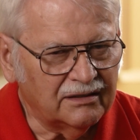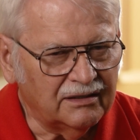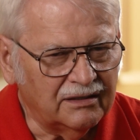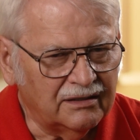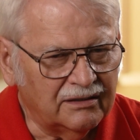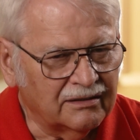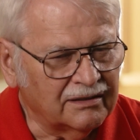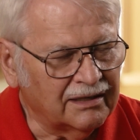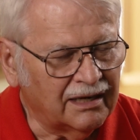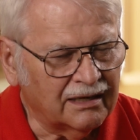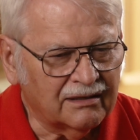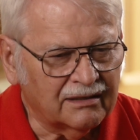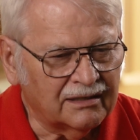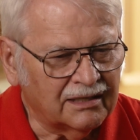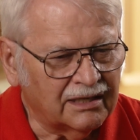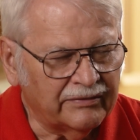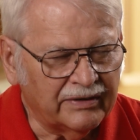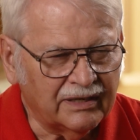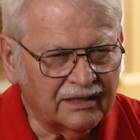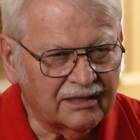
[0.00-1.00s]
you're not going
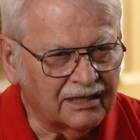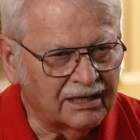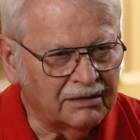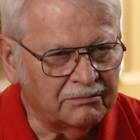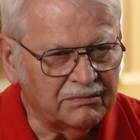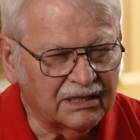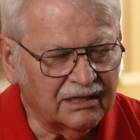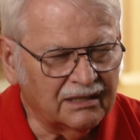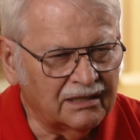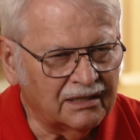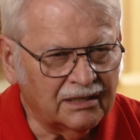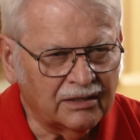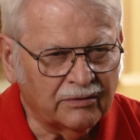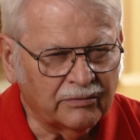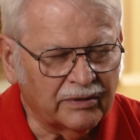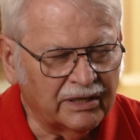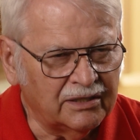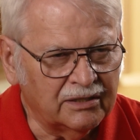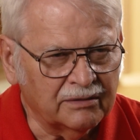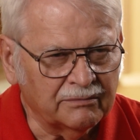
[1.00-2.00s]
to have any time to get any
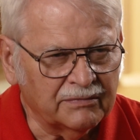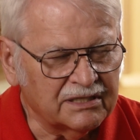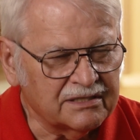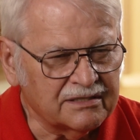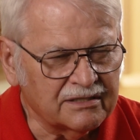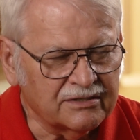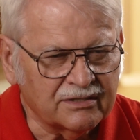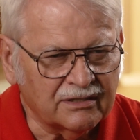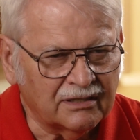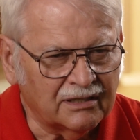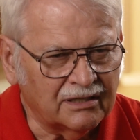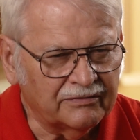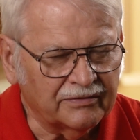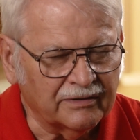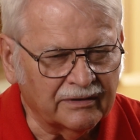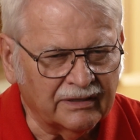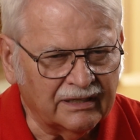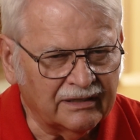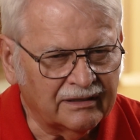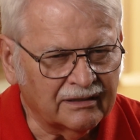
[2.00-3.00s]
radio message off
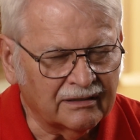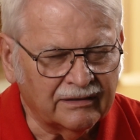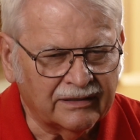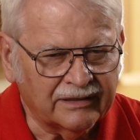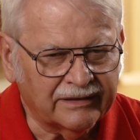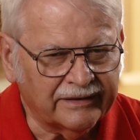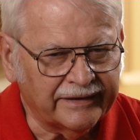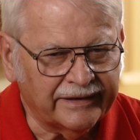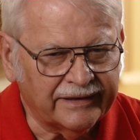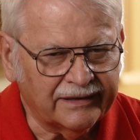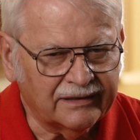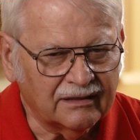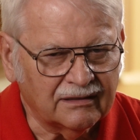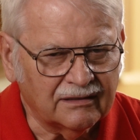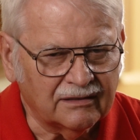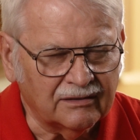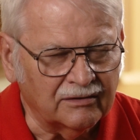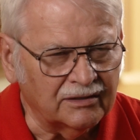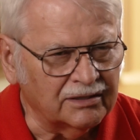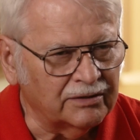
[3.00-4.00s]
or anything like that.
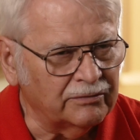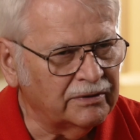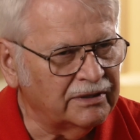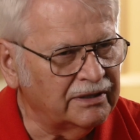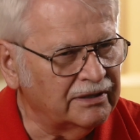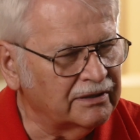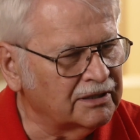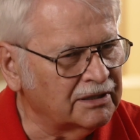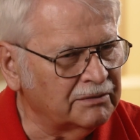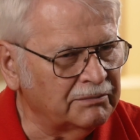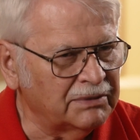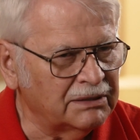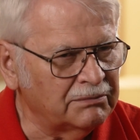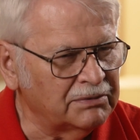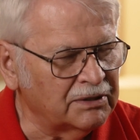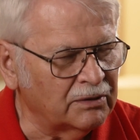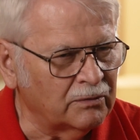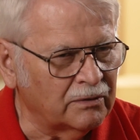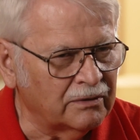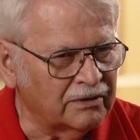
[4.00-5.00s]
The only way you're going to be
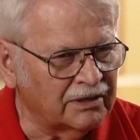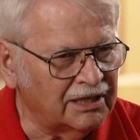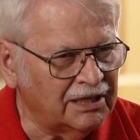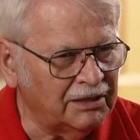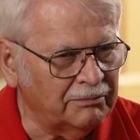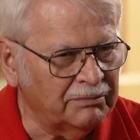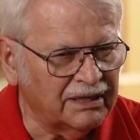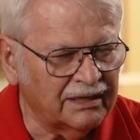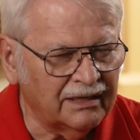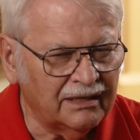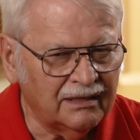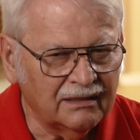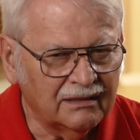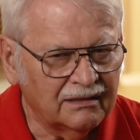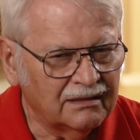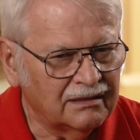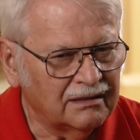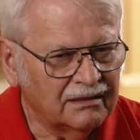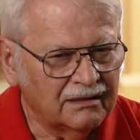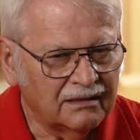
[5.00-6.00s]
able to warn anybody
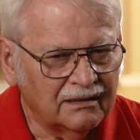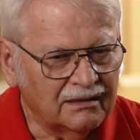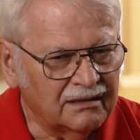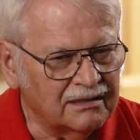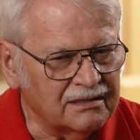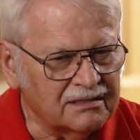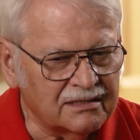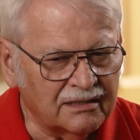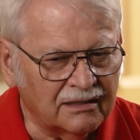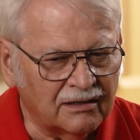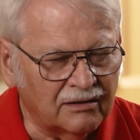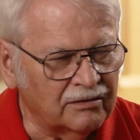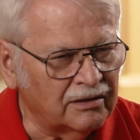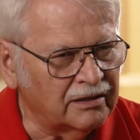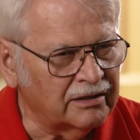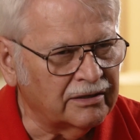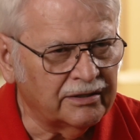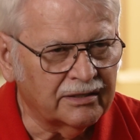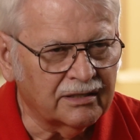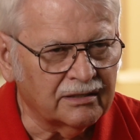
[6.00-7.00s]
is see how
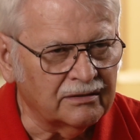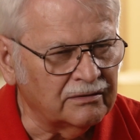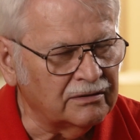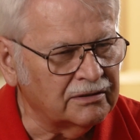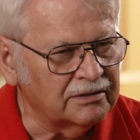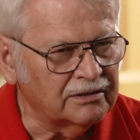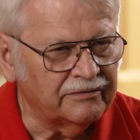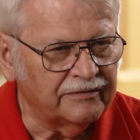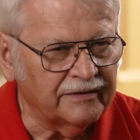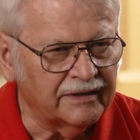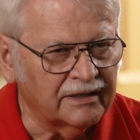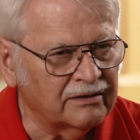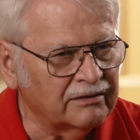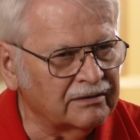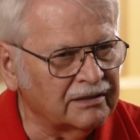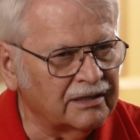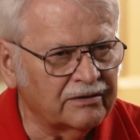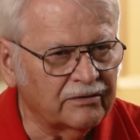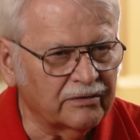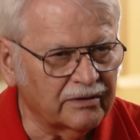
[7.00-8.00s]
long you can hold your finger
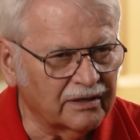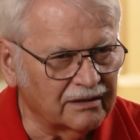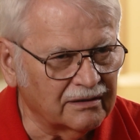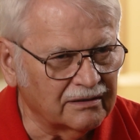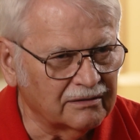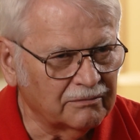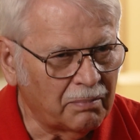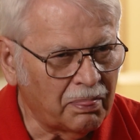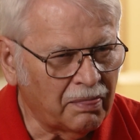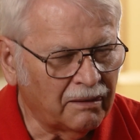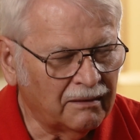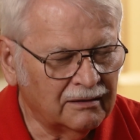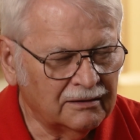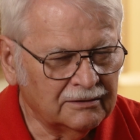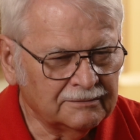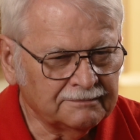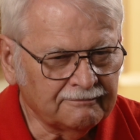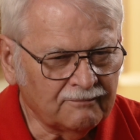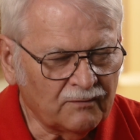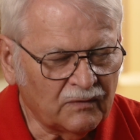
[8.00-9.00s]
on that trigger.
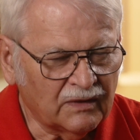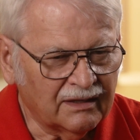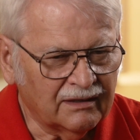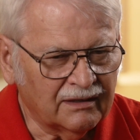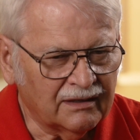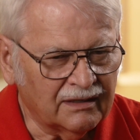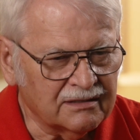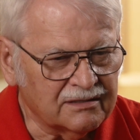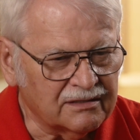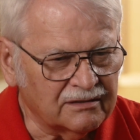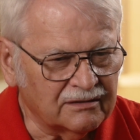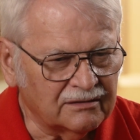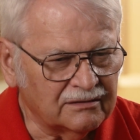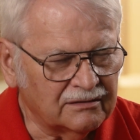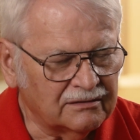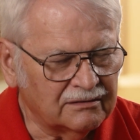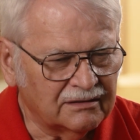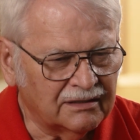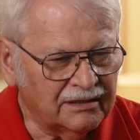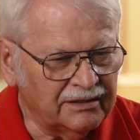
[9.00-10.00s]
And
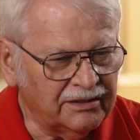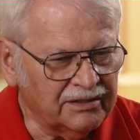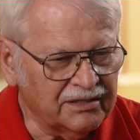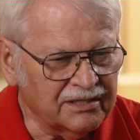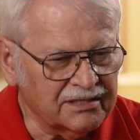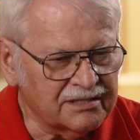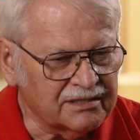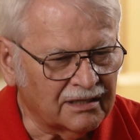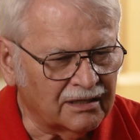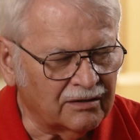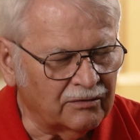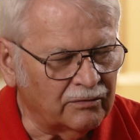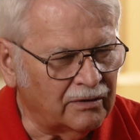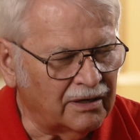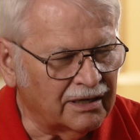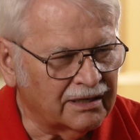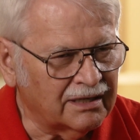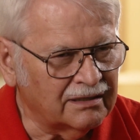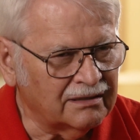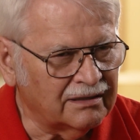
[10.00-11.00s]
so and you just start
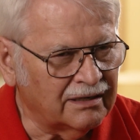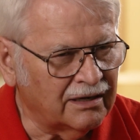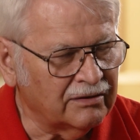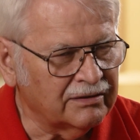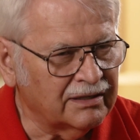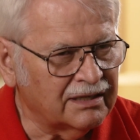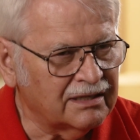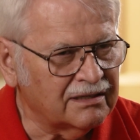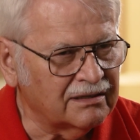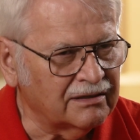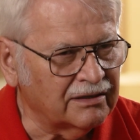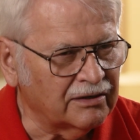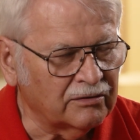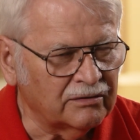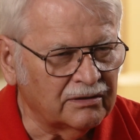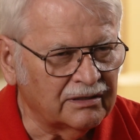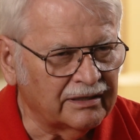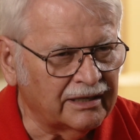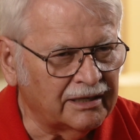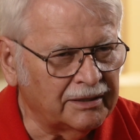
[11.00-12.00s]
walking down that
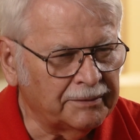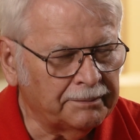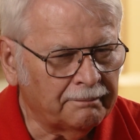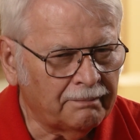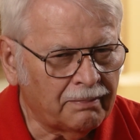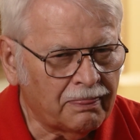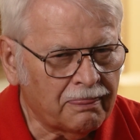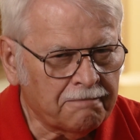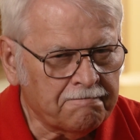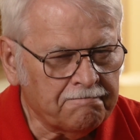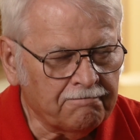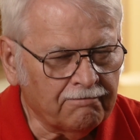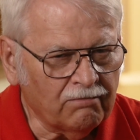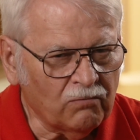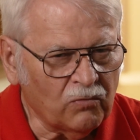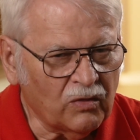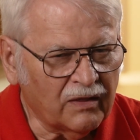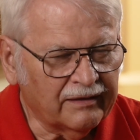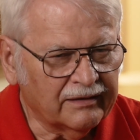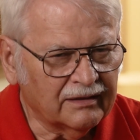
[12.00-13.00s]
narrow lane,
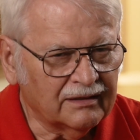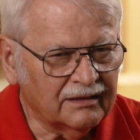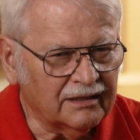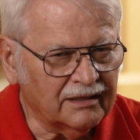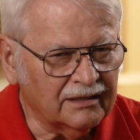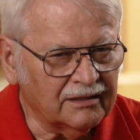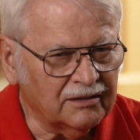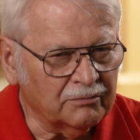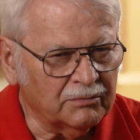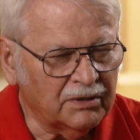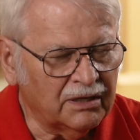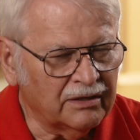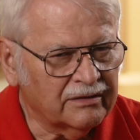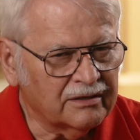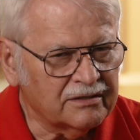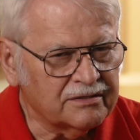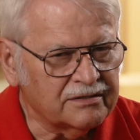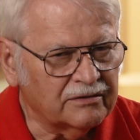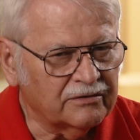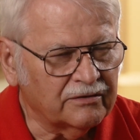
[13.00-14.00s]
and your mouth
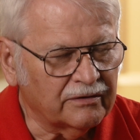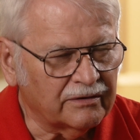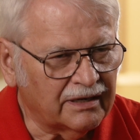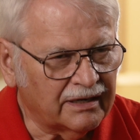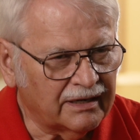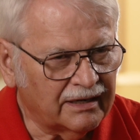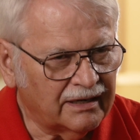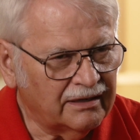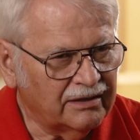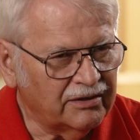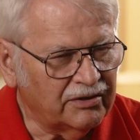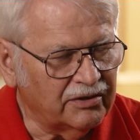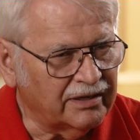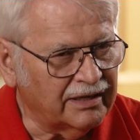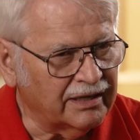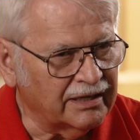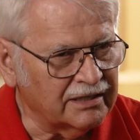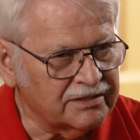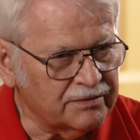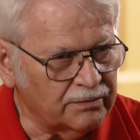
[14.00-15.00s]
is so dry you
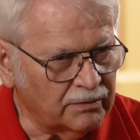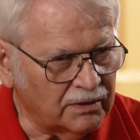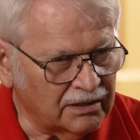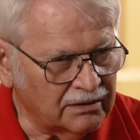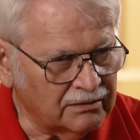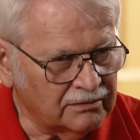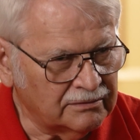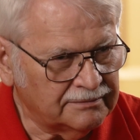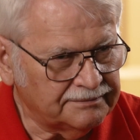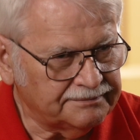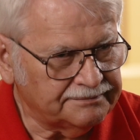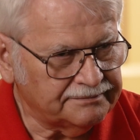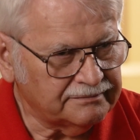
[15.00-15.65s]
can't swallow.